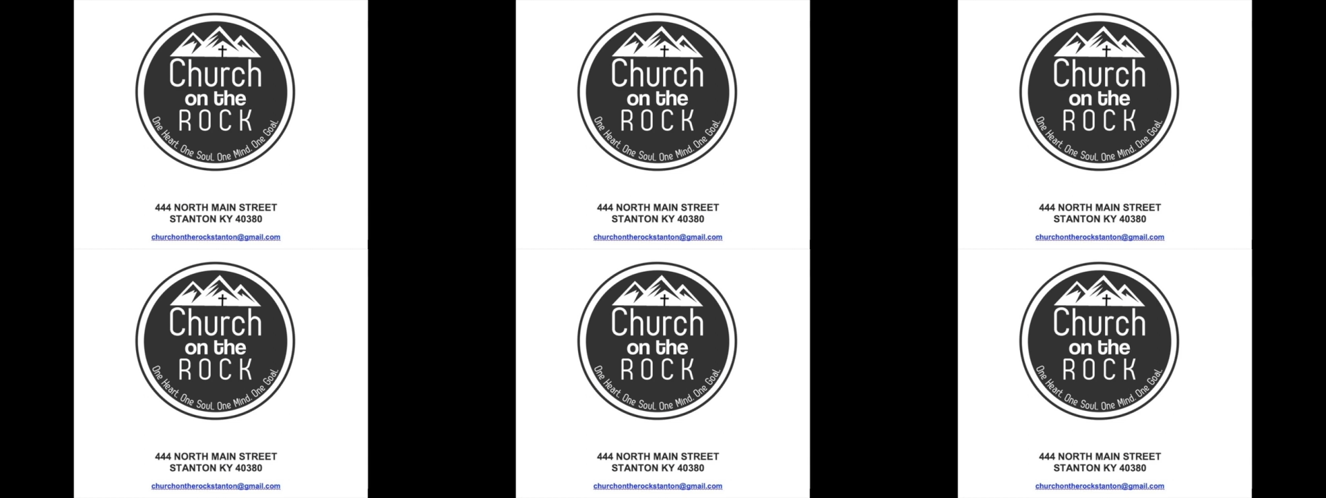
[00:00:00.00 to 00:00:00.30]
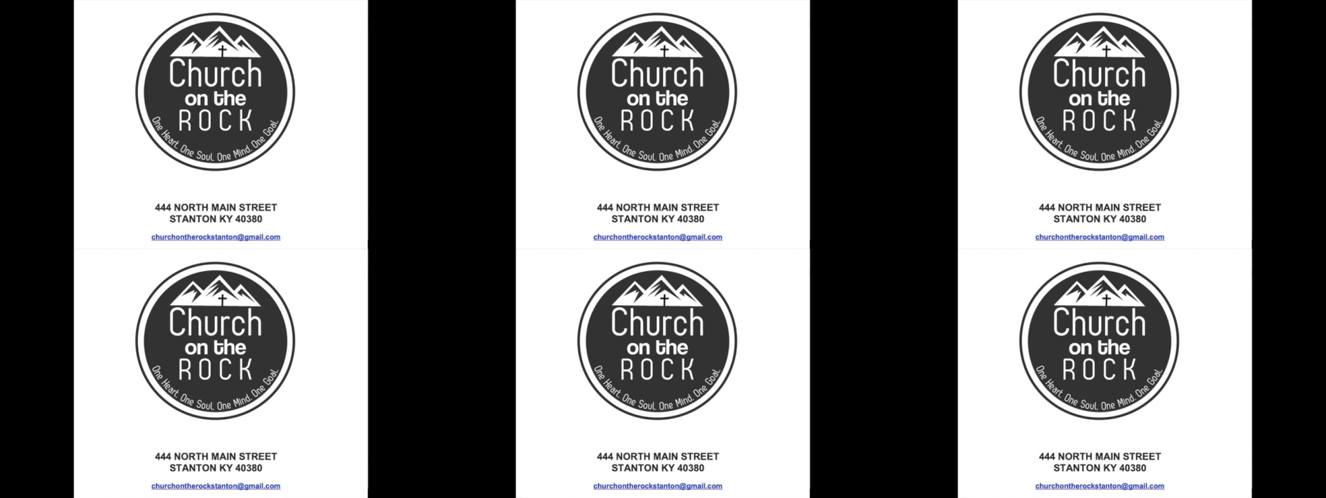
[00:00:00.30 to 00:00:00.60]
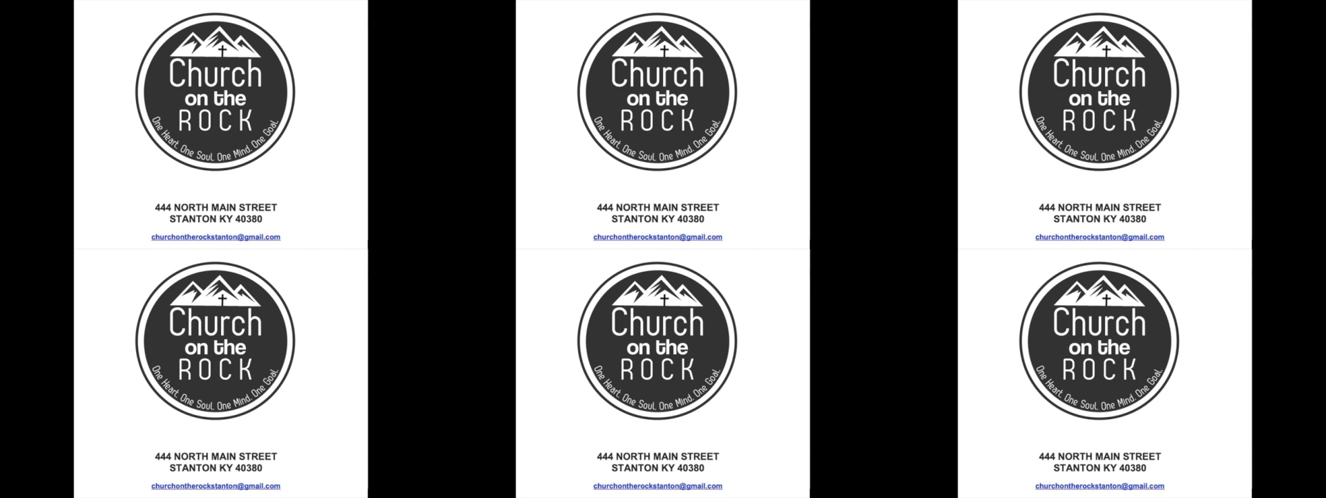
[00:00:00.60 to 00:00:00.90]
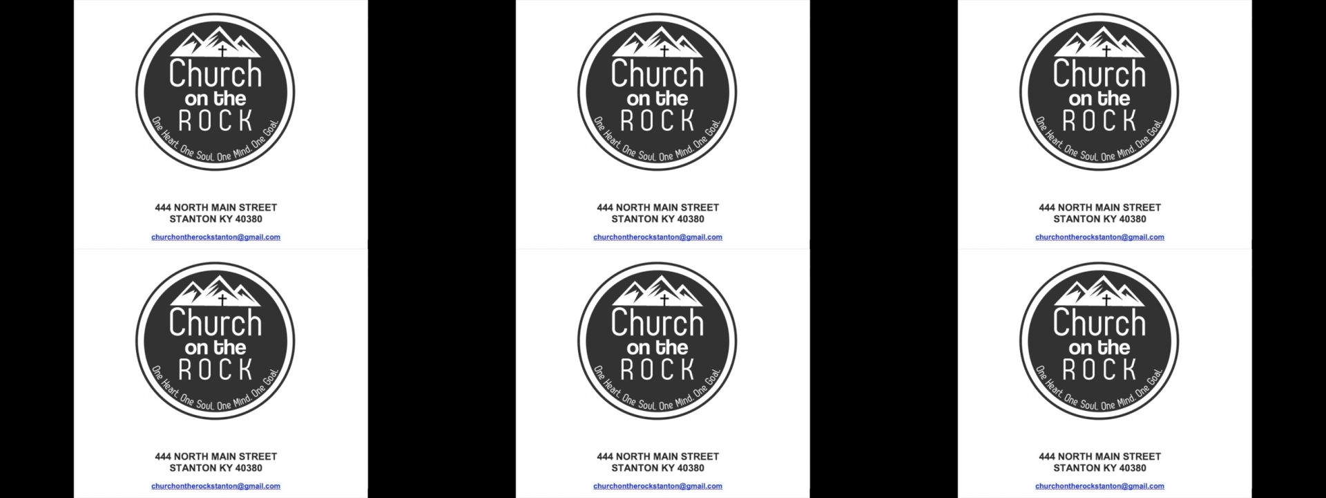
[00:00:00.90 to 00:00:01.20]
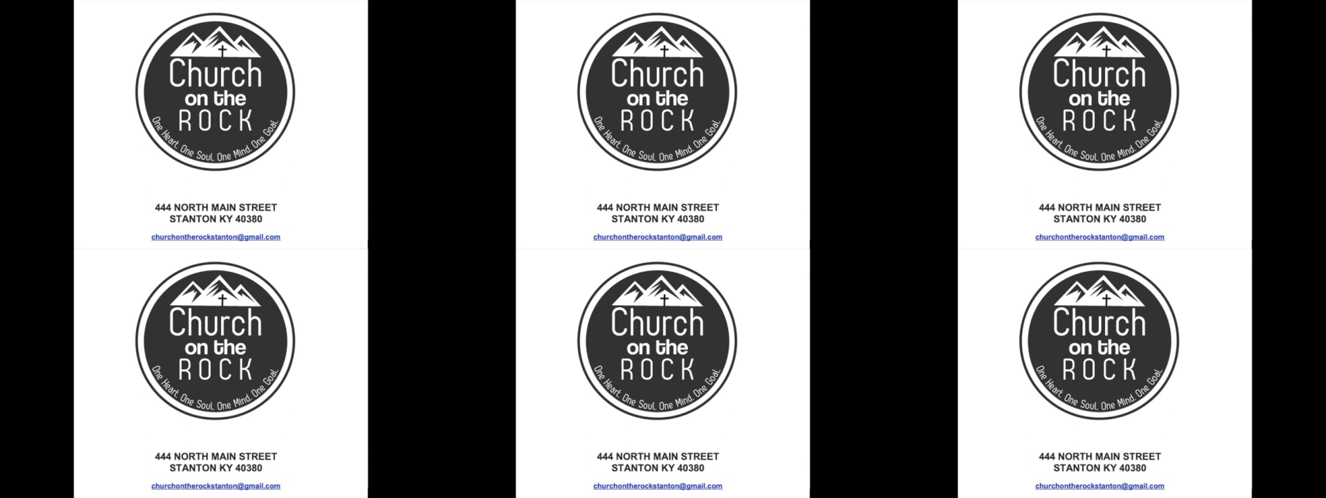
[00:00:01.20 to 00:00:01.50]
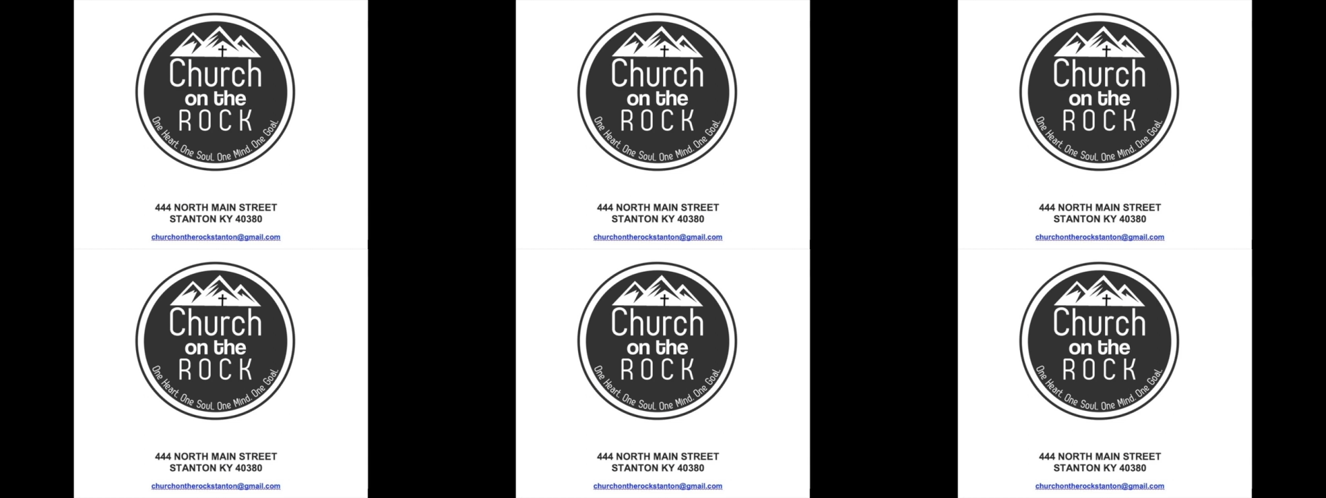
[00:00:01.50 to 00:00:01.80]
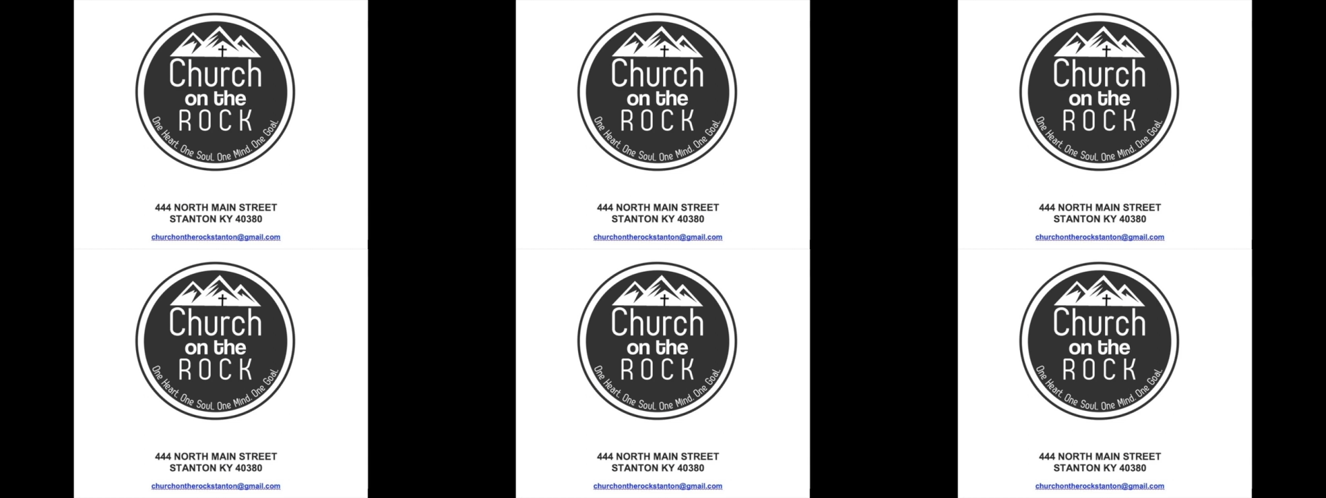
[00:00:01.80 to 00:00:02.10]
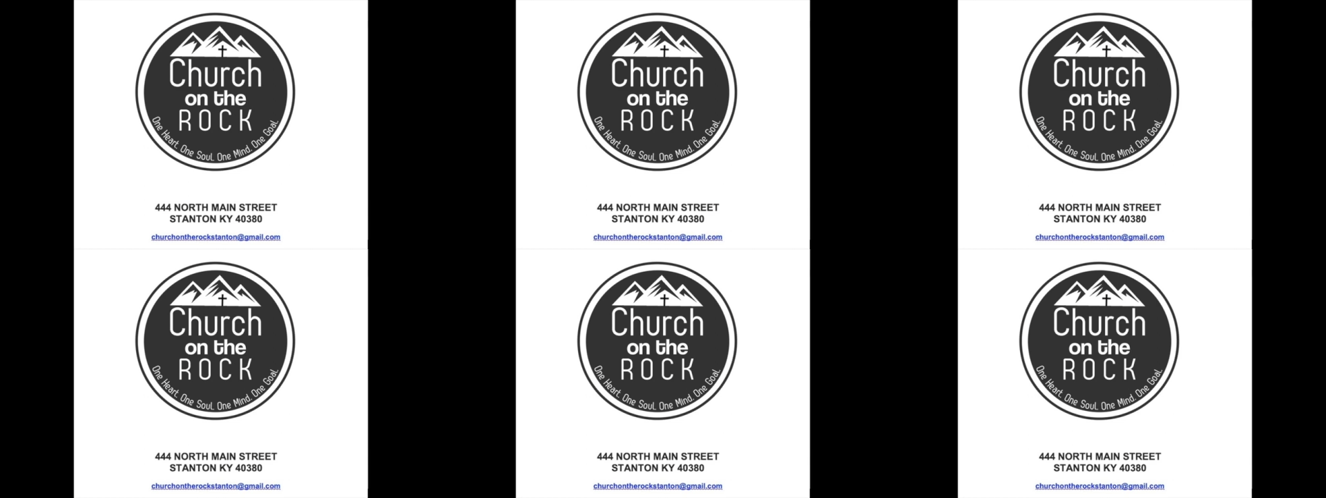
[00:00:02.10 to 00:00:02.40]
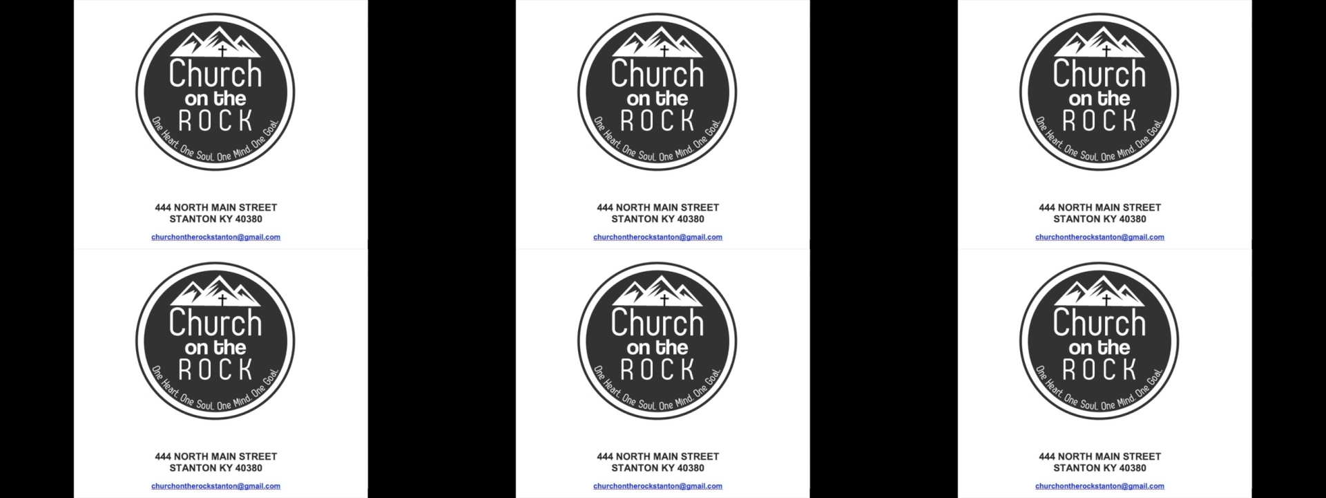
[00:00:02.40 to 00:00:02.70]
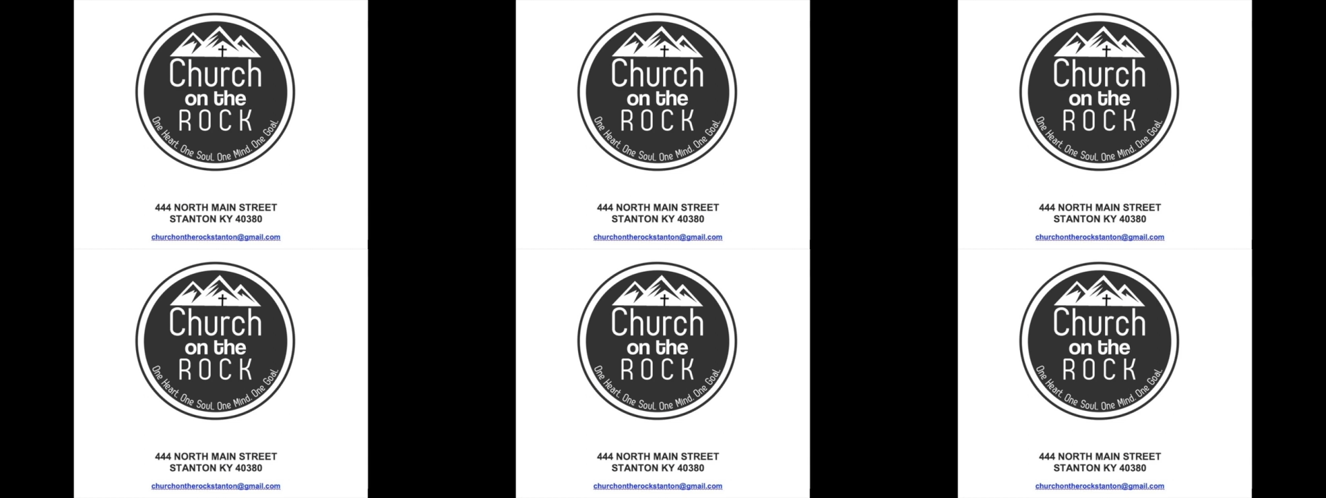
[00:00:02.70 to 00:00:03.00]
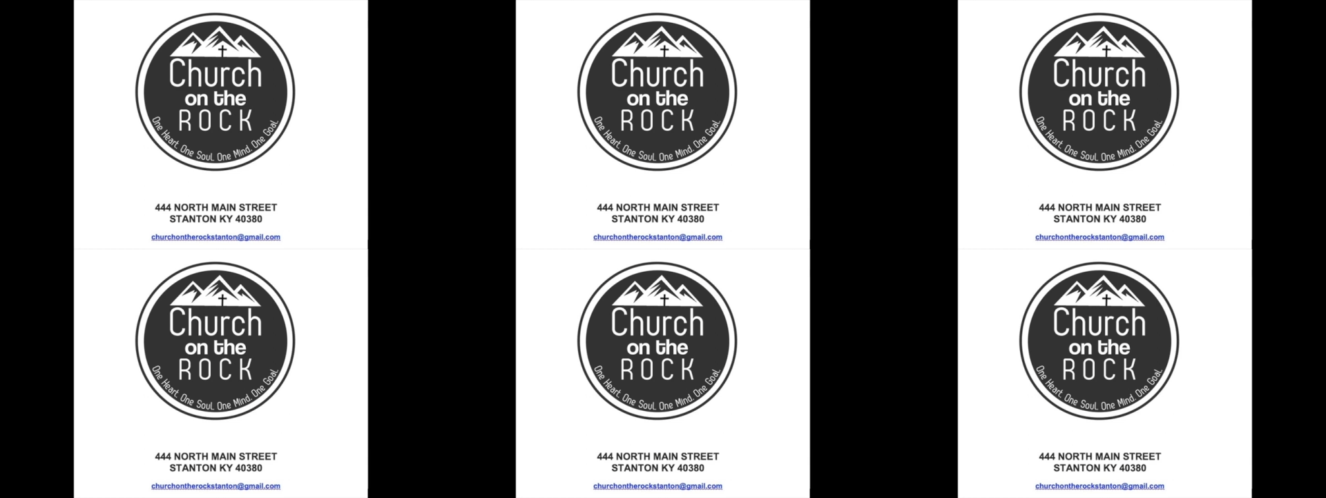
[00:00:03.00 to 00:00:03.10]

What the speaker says: [unreadable: no face in view]